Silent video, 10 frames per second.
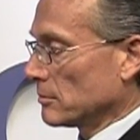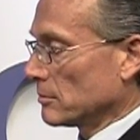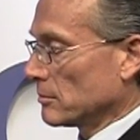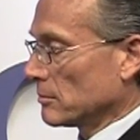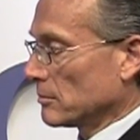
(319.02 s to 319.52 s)

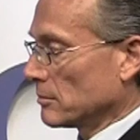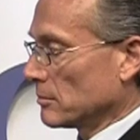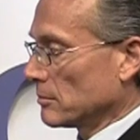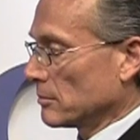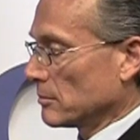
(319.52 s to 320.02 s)

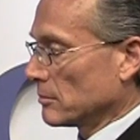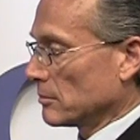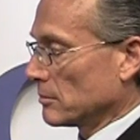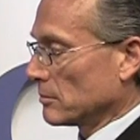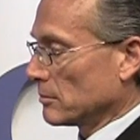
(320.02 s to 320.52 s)

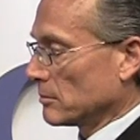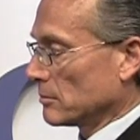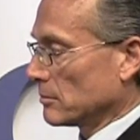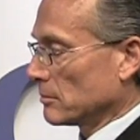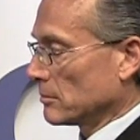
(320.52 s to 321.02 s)

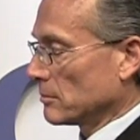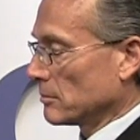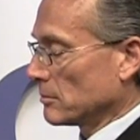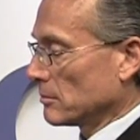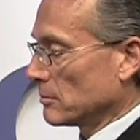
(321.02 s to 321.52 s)

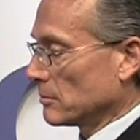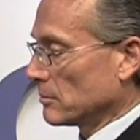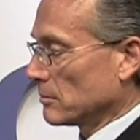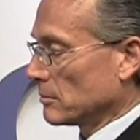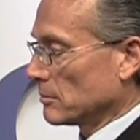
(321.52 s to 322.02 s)

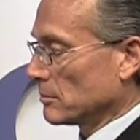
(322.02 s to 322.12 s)
No words are spoken by the person on screen.